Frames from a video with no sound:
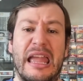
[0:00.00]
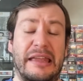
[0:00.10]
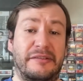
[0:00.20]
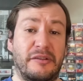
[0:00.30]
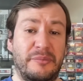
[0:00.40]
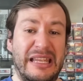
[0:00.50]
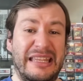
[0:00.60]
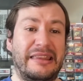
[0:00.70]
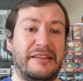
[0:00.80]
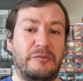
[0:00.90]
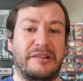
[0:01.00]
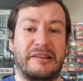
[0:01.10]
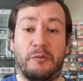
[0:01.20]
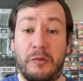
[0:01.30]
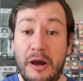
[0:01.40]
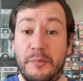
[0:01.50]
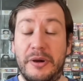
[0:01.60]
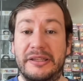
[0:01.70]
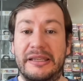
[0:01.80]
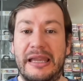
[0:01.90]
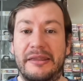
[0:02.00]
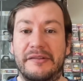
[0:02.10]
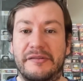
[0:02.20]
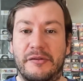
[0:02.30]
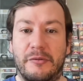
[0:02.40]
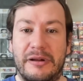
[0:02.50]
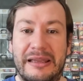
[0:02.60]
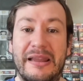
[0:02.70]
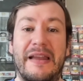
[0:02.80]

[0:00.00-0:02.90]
And so to me, this was a well put together story,